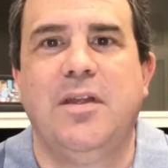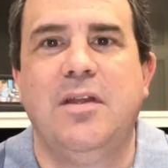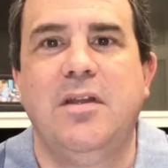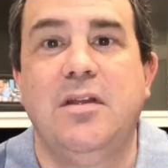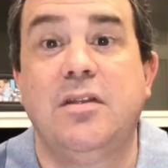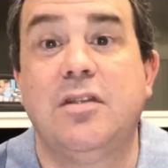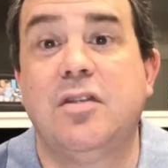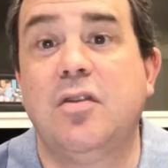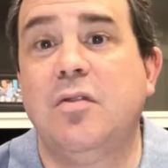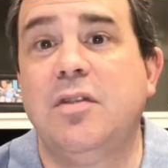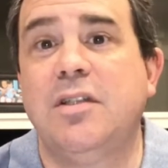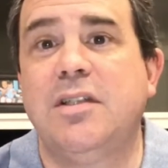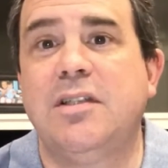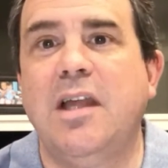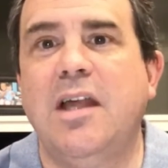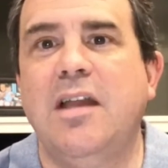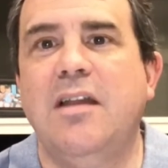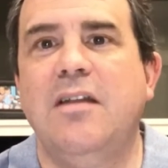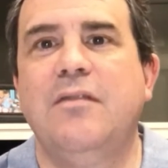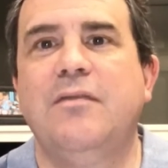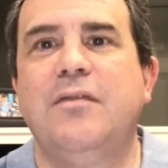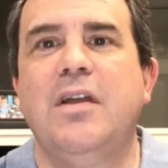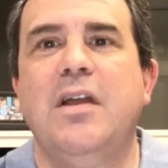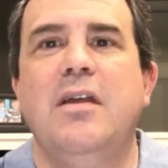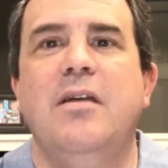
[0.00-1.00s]
So instead
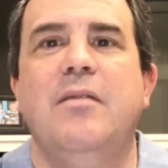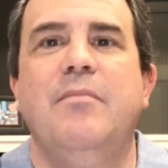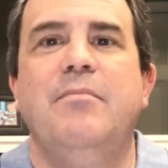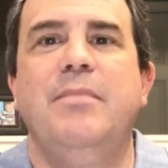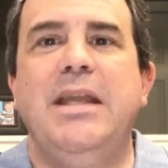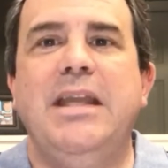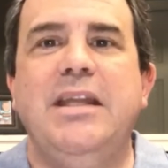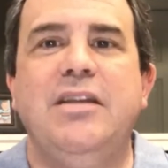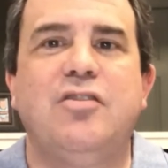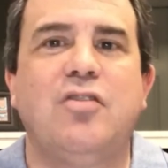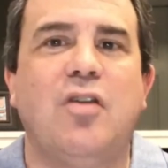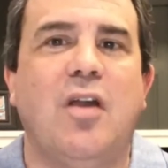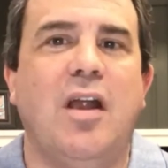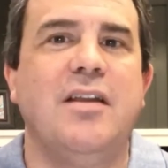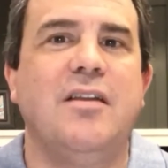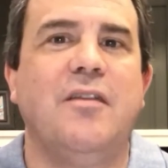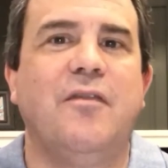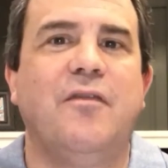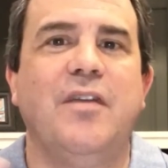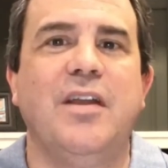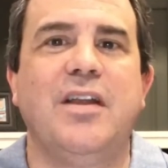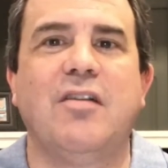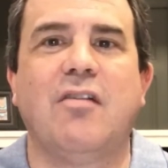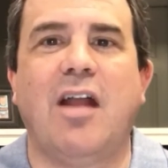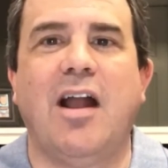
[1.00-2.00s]
of me trying to
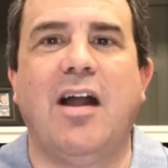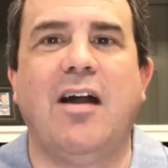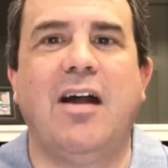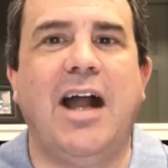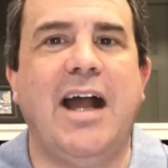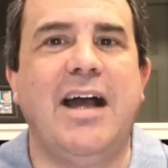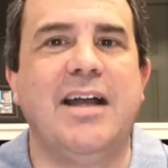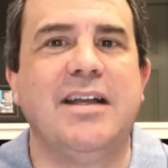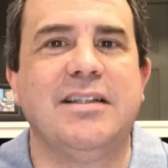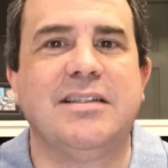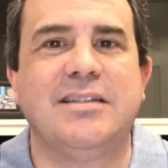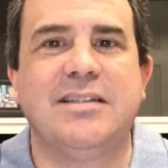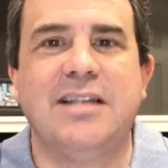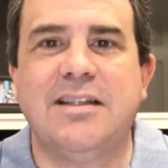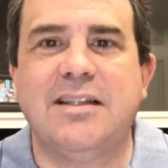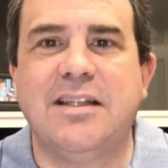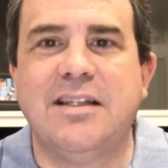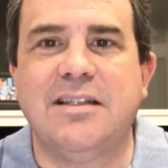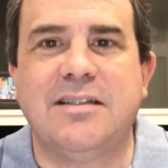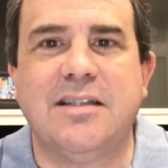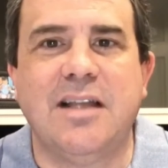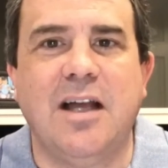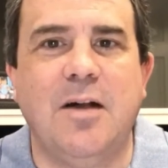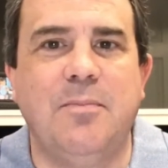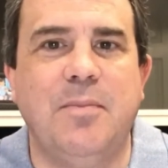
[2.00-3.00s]
figure out how to set
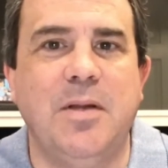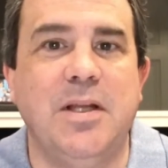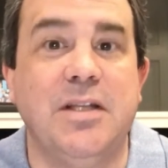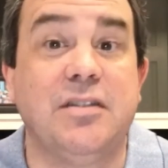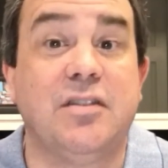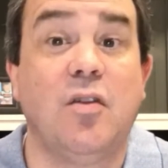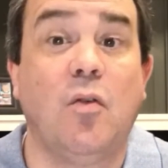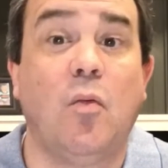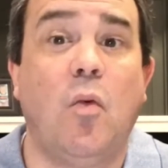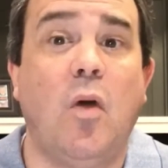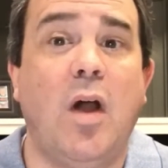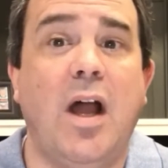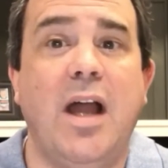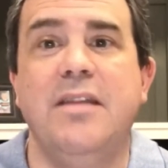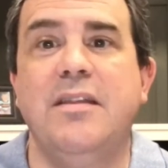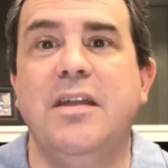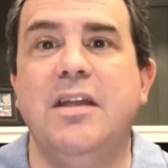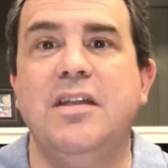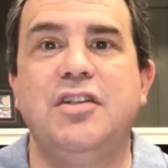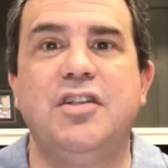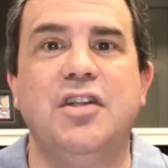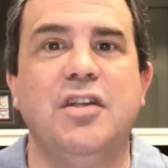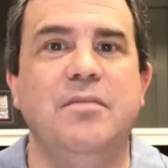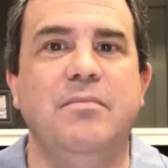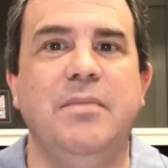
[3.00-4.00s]
this up as to why they
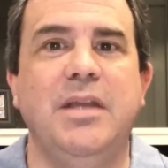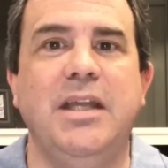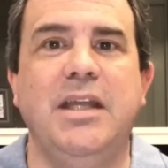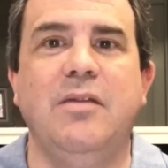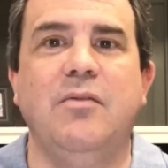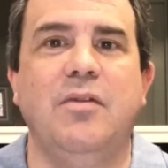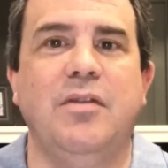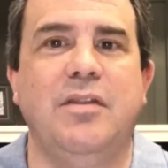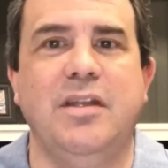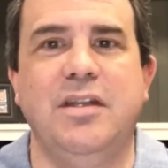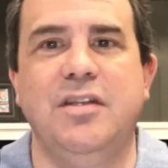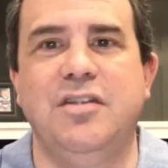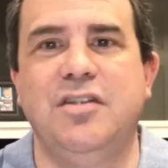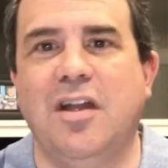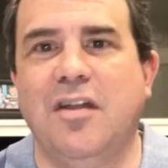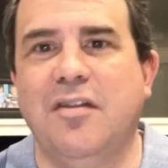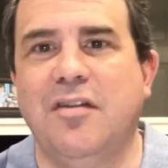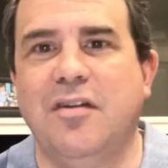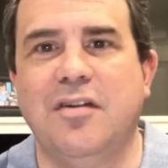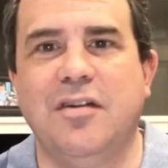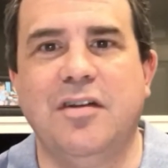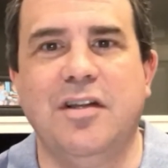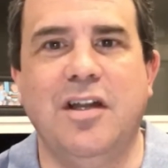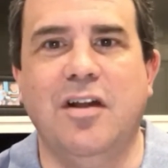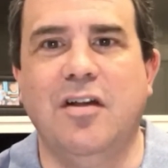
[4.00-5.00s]
should meet with each
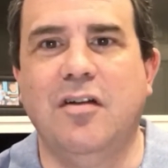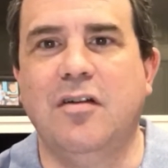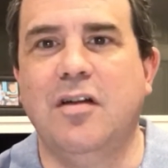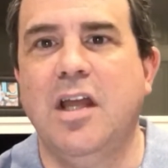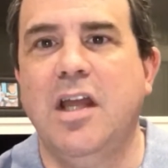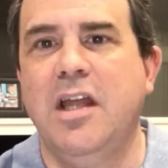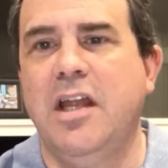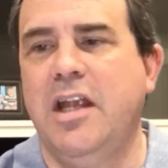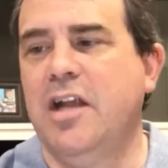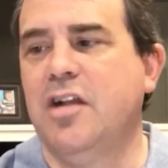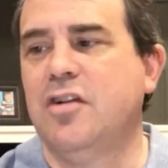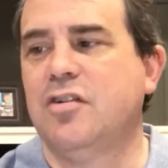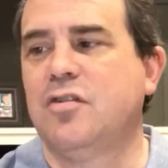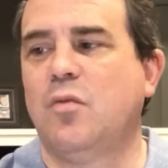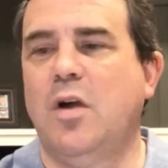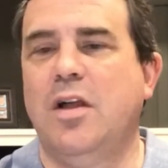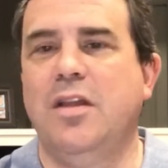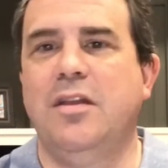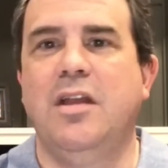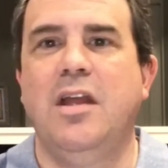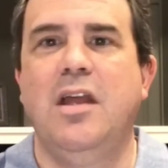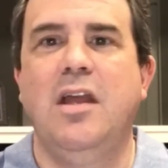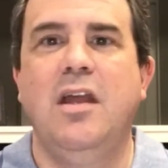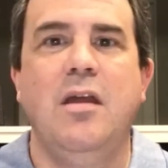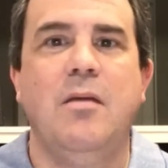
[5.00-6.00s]
other, here's
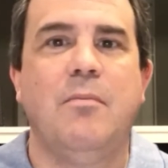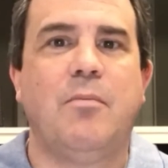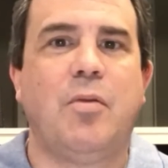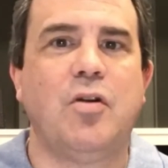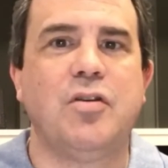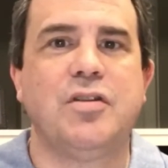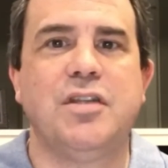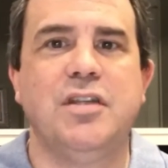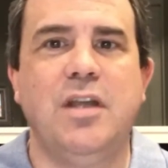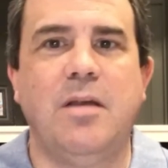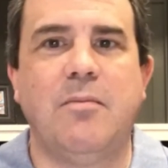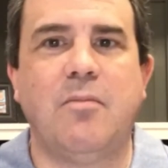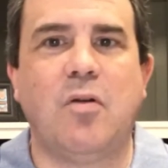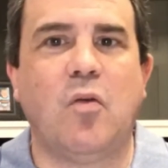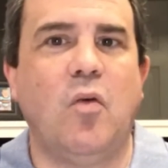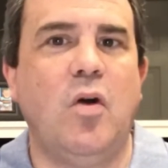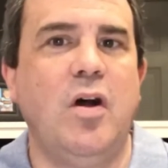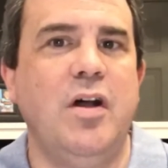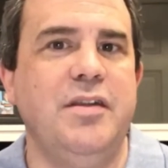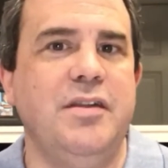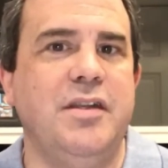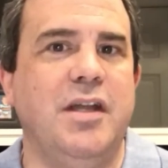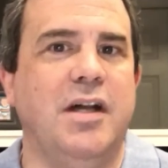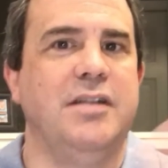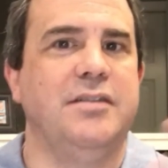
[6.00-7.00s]
what person number
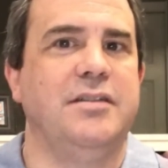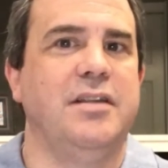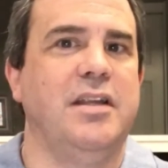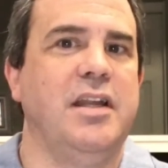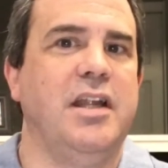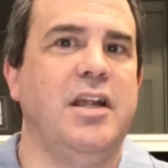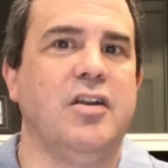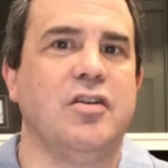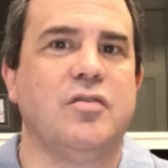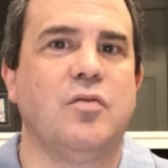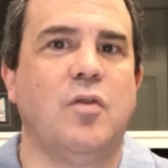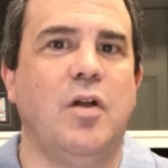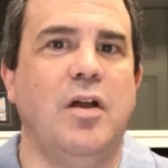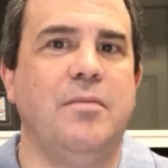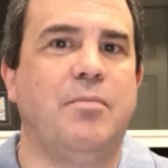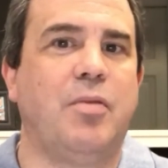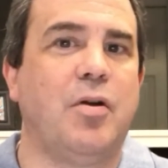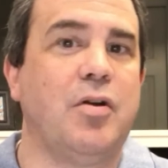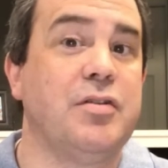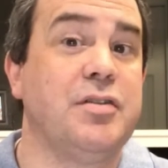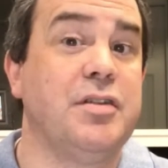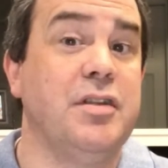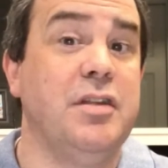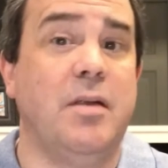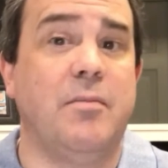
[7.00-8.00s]
1 does and here's what
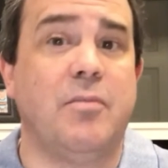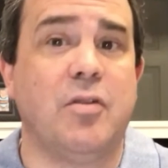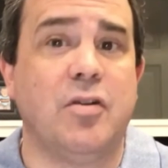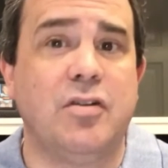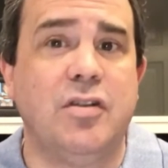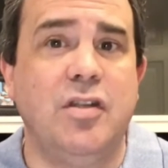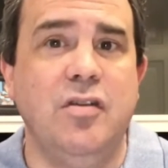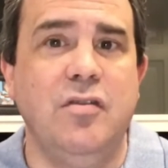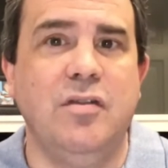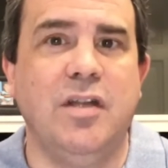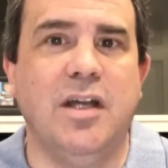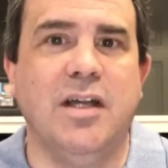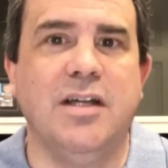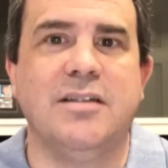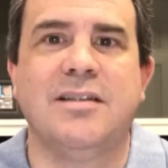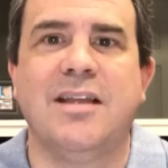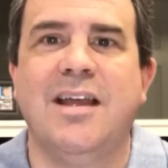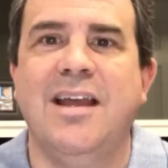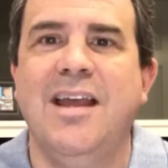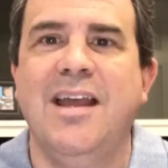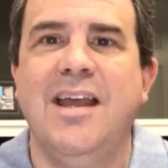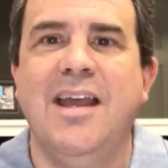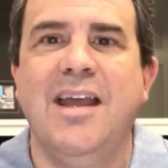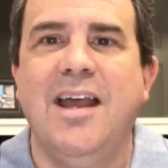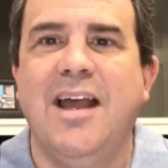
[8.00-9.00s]
person number 2 does,
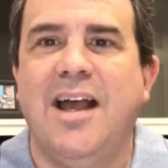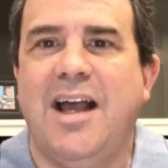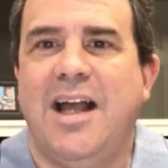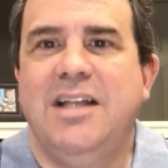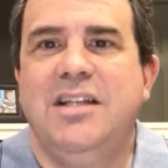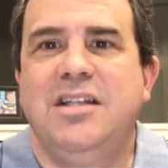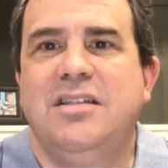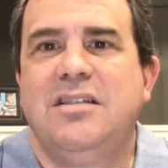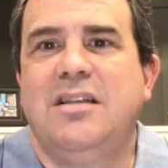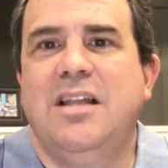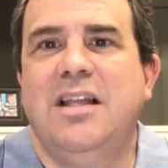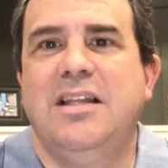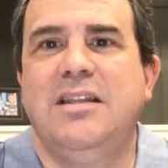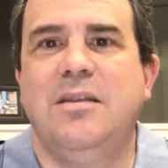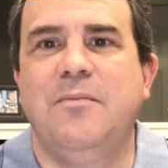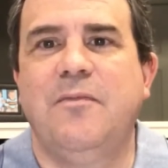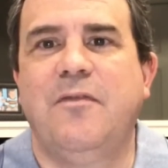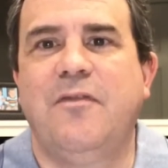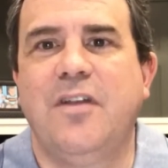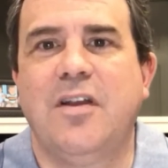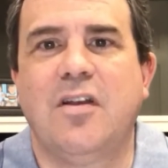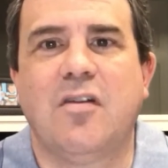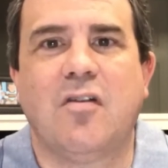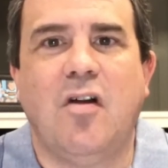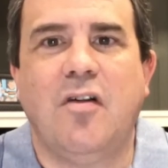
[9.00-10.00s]
I just let them
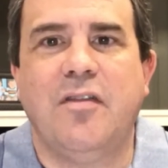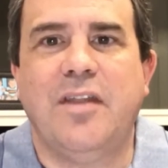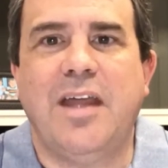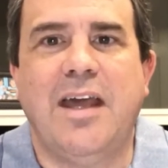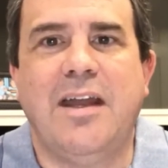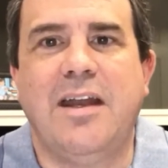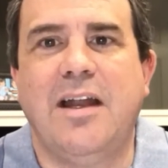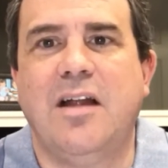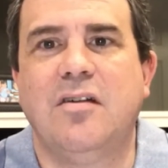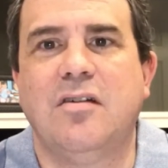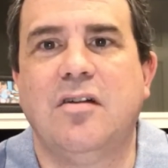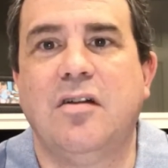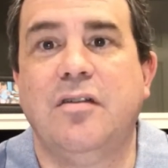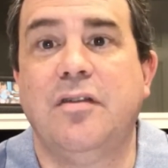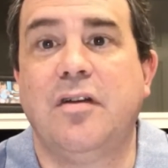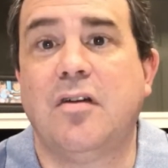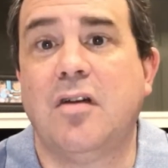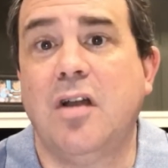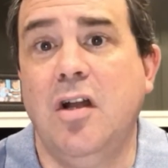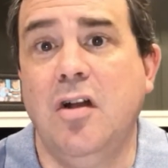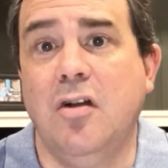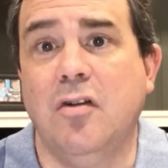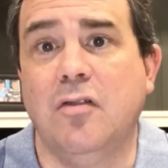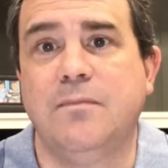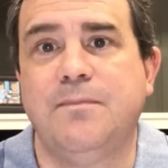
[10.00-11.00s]
figure all that out on their
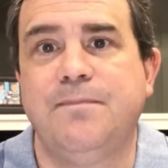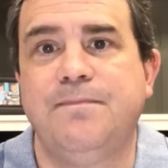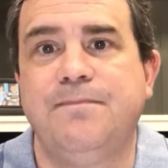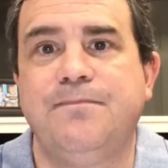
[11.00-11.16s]
own.